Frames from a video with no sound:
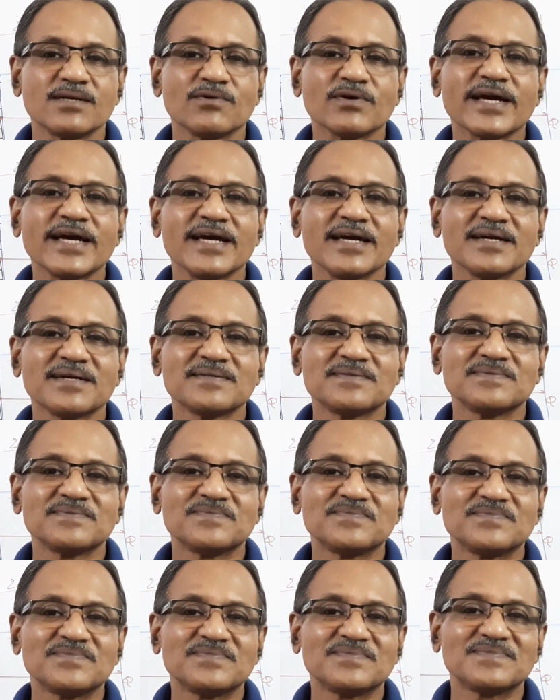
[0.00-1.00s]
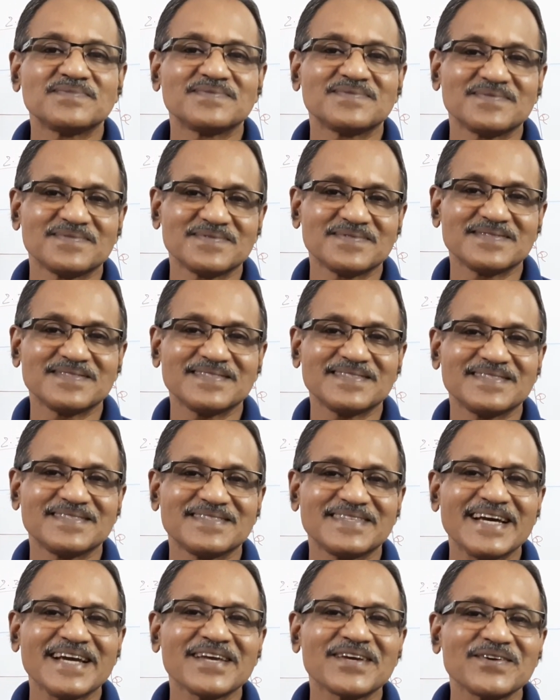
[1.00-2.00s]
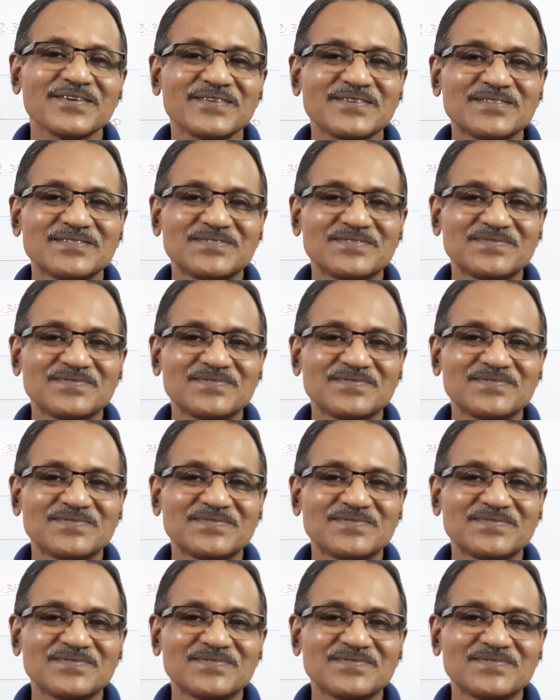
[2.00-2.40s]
Okay, thank you.